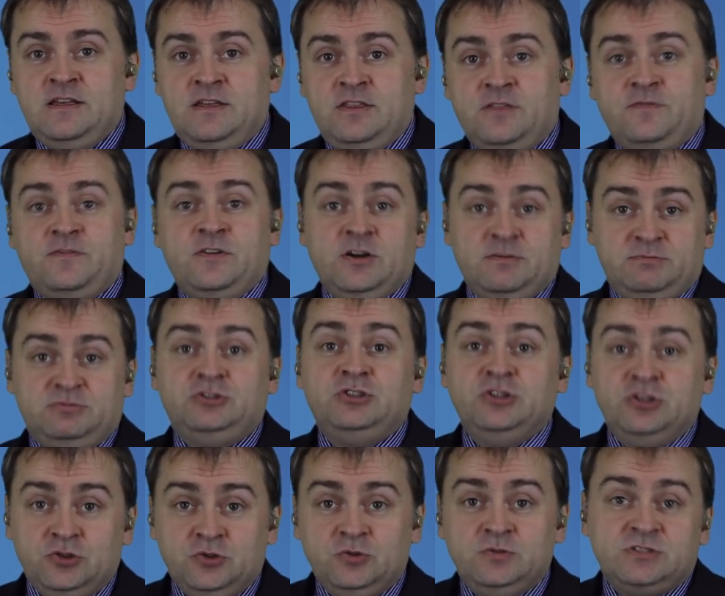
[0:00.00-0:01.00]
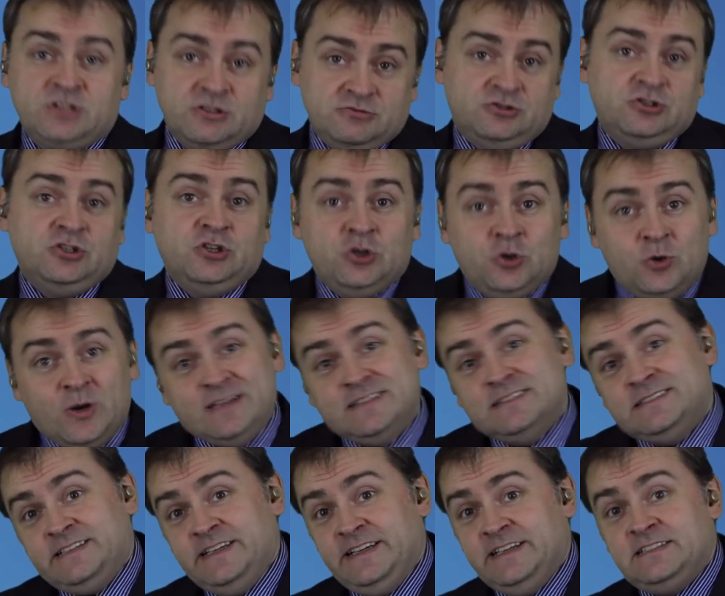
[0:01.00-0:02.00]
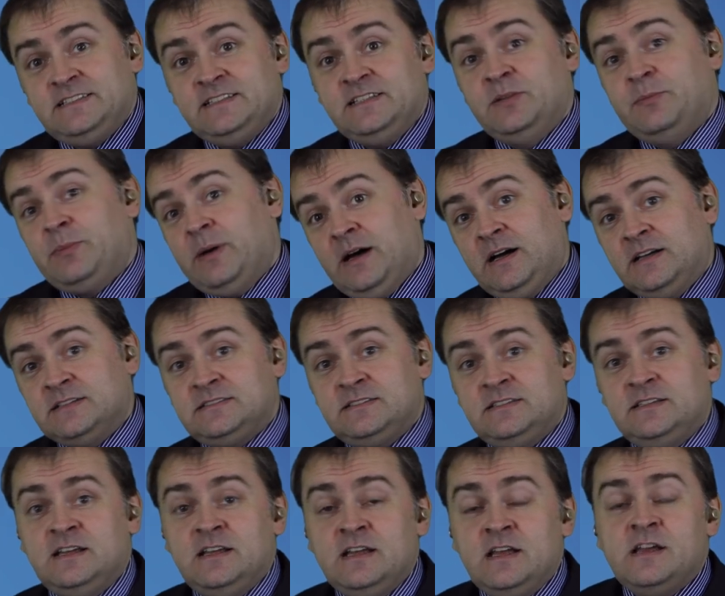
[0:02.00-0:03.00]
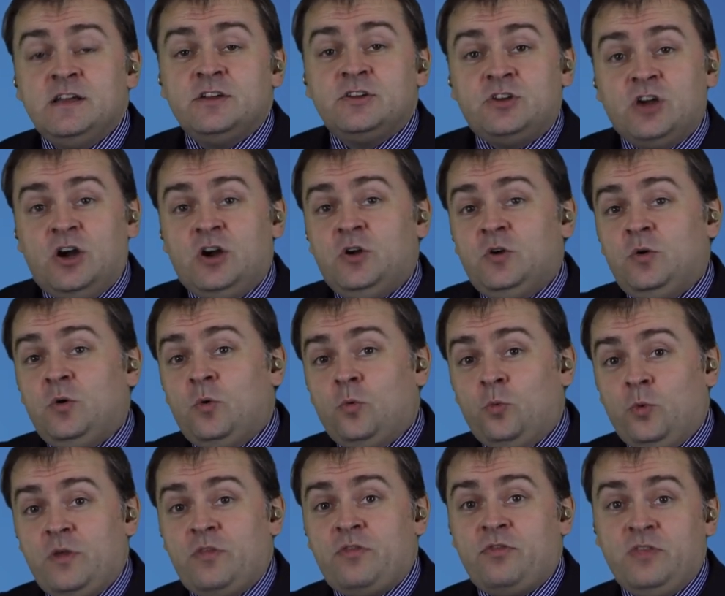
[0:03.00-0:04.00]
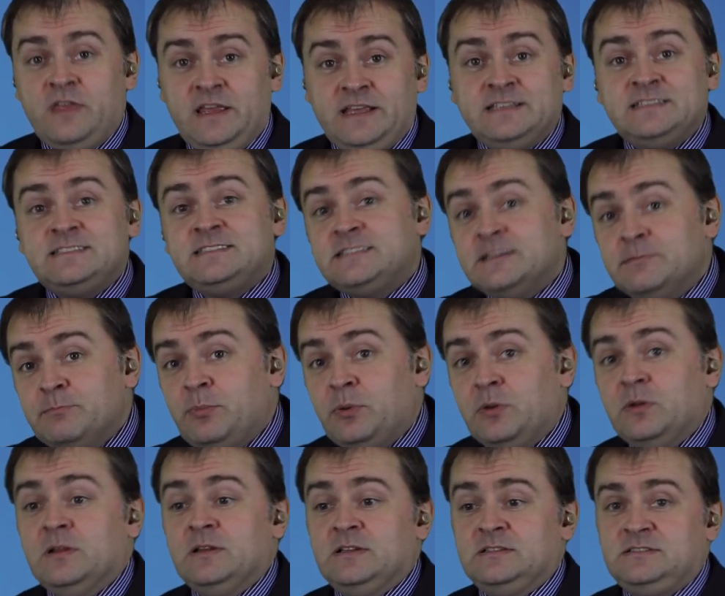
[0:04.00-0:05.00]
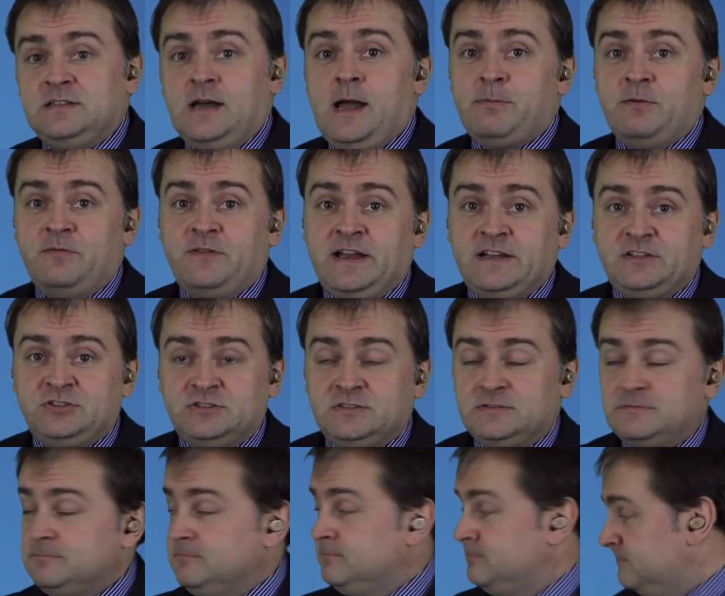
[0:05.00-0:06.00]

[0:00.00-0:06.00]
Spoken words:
The verb do, so do and did in the past, go with the simple type of action.